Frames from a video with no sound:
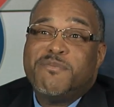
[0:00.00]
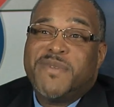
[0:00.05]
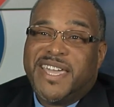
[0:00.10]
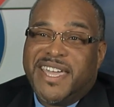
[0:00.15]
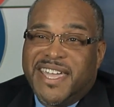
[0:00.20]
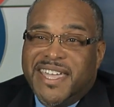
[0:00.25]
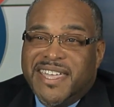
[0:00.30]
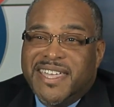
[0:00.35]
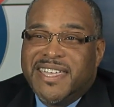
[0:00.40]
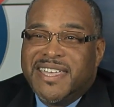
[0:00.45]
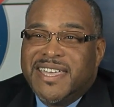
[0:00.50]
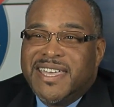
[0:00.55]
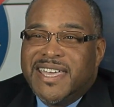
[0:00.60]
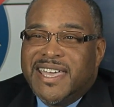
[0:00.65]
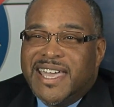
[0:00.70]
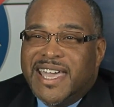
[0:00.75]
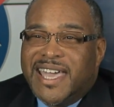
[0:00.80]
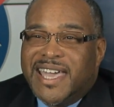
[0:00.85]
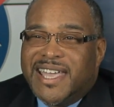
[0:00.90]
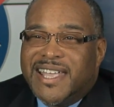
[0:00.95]
of me.
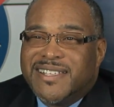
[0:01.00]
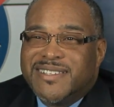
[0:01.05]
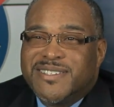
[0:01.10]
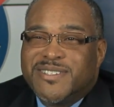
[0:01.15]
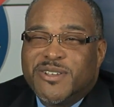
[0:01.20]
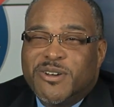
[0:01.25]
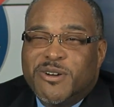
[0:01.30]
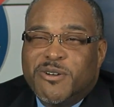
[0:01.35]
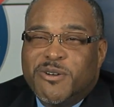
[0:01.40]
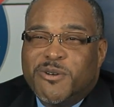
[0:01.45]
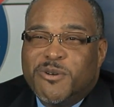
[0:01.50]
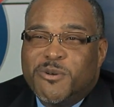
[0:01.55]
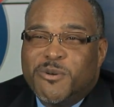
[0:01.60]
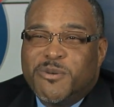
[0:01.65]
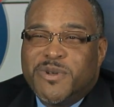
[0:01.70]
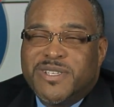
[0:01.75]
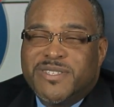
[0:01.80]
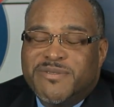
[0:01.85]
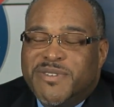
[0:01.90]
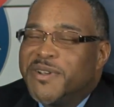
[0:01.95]
And
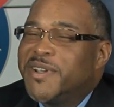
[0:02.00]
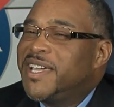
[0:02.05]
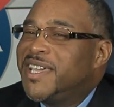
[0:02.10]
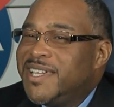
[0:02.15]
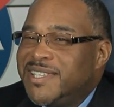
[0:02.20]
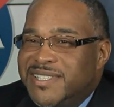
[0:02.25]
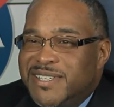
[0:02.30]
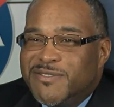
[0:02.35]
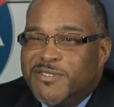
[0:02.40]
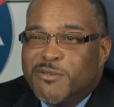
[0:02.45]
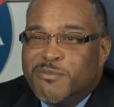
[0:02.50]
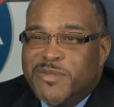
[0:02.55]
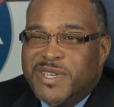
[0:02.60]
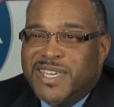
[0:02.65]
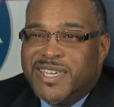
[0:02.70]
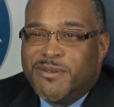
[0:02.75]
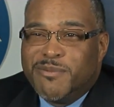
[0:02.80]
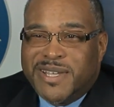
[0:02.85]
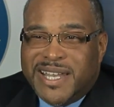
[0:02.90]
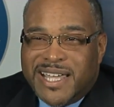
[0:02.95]
so it's very easy for
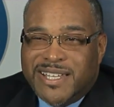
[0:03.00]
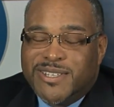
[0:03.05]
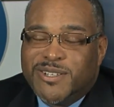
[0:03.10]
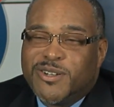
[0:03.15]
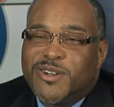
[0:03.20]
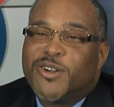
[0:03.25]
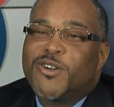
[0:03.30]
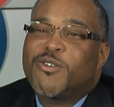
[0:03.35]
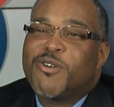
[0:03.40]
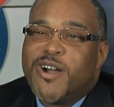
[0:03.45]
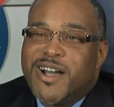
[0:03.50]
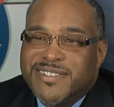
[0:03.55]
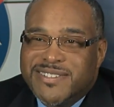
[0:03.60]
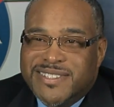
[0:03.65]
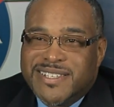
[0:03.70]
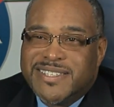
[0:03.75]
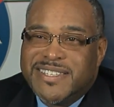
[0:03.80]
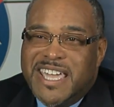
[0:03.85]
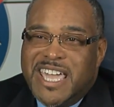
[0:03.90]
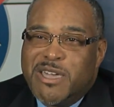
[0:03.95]
me when I look across
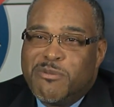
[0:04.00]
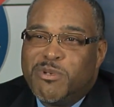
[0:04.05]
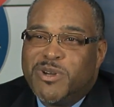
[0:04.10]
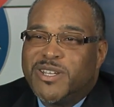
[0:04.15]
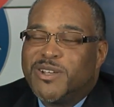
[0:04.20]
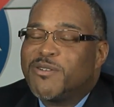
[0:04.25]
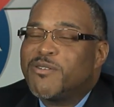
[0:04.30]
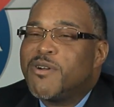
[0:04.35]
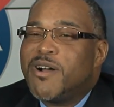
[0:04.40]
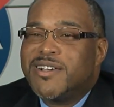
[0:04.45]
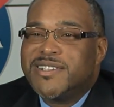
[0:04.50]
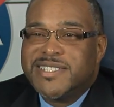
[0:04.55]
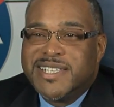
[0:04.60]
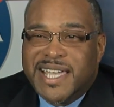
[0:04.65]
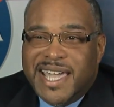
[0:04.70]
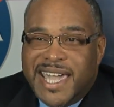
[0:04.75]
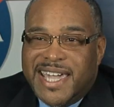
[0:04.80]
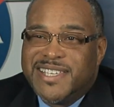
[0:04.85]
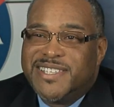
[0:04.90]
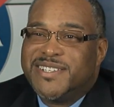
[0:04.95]
the table and across
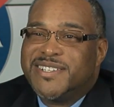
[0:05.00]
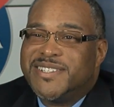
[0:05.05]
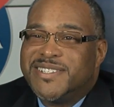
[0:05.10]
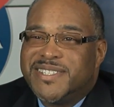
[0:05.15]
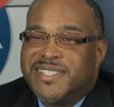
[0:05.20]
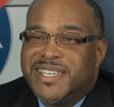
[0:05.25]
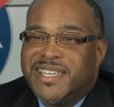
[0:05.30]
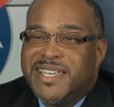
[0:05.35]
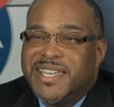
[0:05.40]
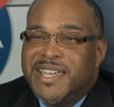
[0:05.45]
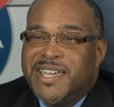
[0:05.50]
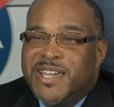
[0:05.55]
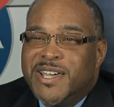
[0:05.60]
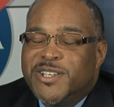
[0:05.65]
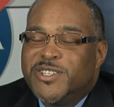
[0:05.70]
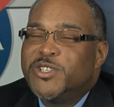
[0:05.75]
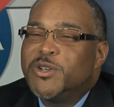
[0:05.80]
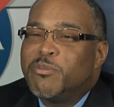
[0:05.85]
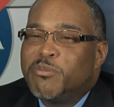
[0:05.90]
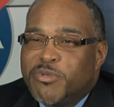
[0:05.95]
the agency
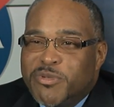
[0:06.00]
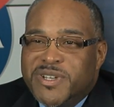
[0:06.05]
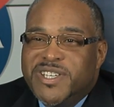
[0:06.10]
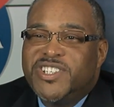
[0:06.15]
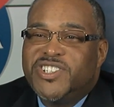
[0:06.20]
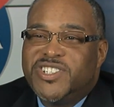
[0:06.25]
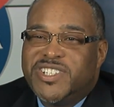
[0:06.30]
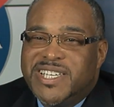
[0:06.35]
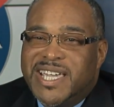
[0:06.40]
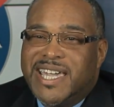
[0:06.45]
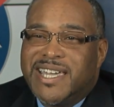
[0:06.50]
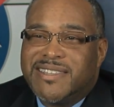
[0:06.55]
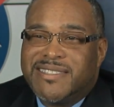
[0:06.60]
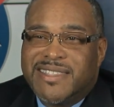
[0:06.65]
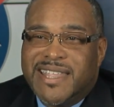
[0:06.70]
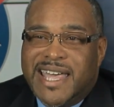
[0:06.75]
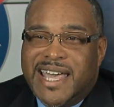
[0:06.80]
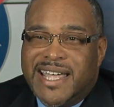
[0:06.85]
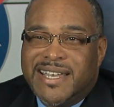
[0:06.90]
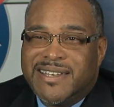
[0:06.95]
to appreciate
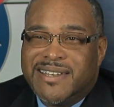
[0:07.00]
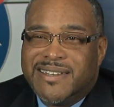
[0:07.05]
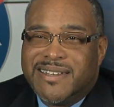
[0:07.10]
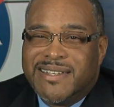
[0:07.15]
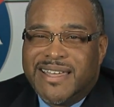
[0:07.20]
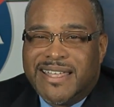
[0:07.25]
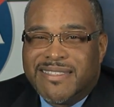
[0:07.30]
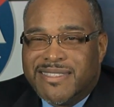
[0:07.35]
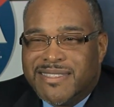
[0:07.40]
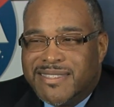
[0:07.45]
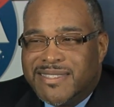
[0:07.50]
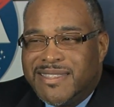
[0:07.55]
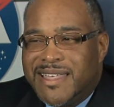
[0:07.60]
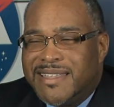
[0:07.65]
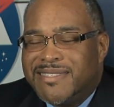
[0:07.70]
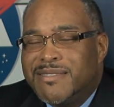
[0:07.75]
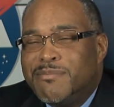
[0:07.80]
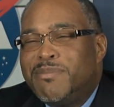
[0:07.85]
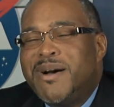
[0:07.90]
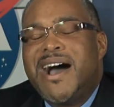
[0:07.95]
that at,
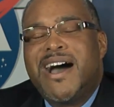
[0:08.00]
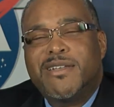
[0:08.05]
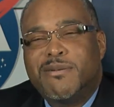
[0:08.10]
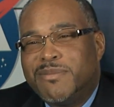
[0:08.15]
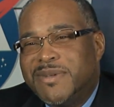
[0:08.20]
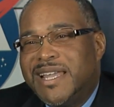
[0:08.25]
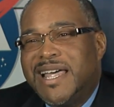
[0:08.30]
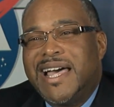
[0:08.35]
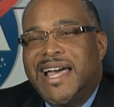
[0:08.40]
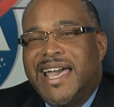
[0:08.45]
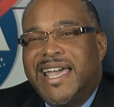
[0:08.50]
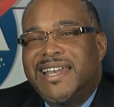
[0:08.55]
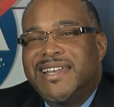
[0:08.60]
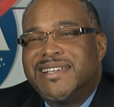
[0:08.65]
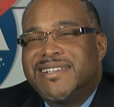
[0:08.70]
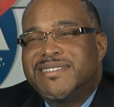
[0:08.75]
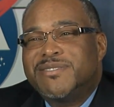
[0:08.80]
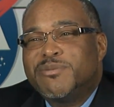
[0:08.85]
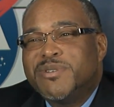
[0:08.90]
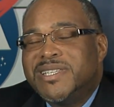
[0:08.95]
at the bottom line,
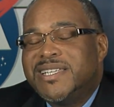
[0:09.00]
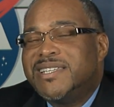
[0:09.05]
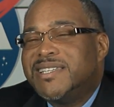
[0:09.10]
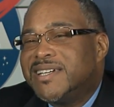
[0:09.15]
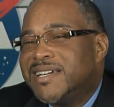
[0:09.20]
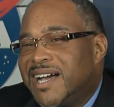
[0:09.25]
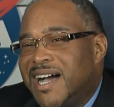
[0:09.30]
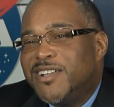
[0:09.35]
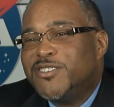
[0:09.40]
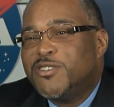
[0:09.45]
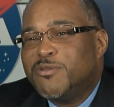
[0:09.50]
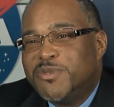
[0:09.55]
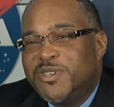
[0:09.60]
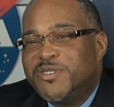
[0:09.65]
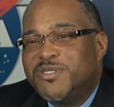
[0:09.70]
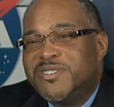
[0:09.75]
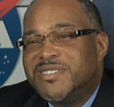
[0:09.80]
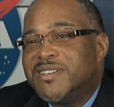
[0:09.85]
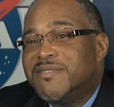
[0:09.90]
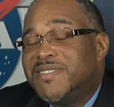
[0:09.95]
it's really the
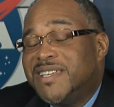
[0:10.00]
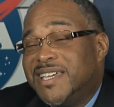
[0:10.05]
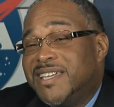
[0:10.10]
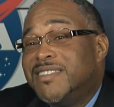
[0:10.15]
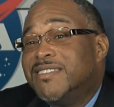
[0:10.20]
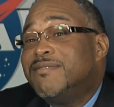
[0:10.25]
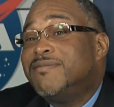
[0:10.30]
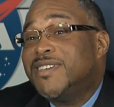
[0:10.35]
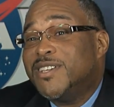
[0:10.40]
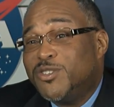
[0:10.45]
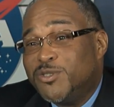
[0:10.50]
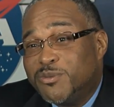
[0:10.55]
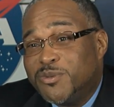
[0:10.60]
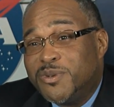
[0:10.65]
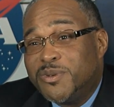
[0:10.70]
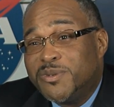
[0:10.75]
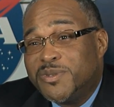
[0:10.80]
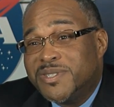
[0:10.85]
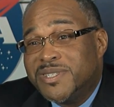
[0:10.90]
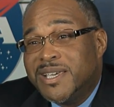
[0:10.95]
contributions of the
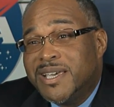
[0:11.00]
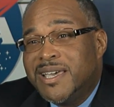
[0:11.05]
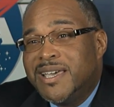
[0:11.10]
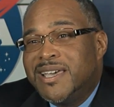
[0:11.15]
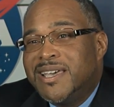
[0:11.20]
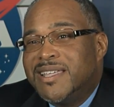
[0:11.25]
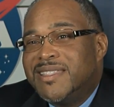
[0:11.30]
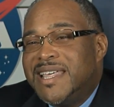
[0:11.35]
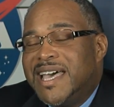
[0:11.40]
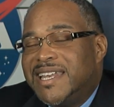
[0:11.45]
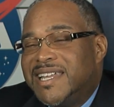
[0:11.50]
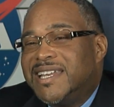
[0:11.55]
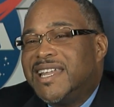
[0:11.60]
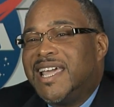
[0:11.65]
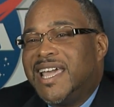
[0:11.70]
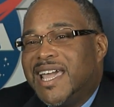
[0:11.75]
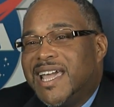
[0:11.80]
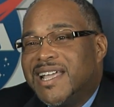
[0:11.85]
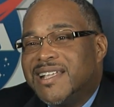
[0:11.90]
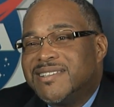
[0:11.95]
individuals that
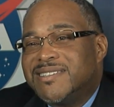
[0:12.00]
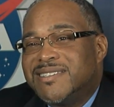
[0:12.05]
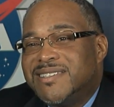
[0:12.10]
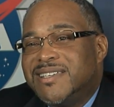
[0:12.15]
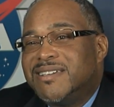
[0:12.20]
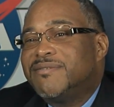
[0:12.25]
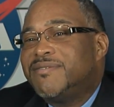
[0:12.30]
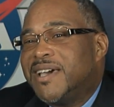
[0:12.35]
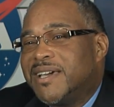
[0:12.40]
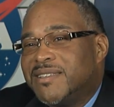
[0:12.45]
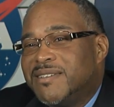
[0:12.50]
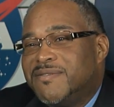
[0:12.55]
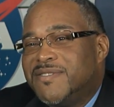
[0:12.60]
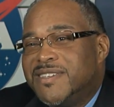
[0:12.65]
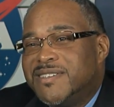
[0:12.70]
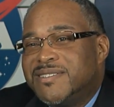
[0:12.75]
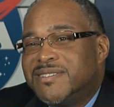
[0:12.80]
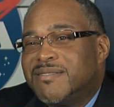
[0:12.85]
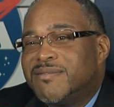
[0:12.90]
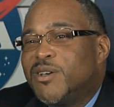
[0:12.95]
enhance the
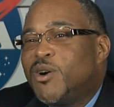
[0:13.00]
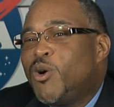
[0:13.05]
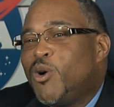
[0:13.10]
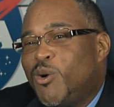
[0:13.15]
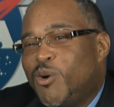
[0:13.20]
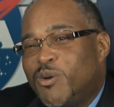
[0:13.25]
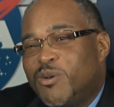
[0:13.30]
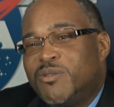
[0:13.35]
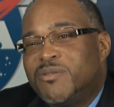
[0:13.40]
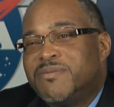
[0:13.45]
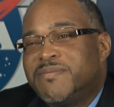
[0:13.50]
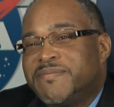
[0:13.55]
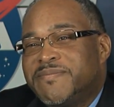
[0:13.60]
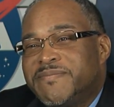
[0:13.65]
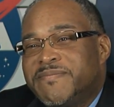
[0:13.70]
effectiveness of the whole.